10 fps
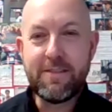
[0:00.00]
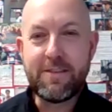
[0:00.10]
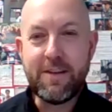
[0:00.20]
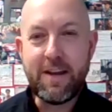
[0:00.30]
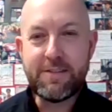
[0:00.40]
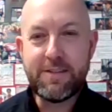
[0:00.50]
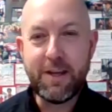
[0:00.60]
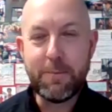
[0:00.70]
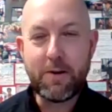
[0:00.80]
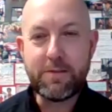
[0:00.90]
the nice
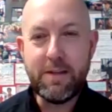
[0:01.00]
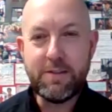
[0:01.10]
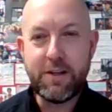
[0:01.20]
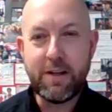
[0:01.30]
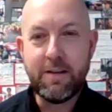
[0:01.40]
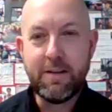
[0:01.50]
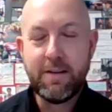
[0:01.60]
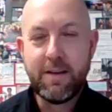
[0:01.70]
thing about teaching,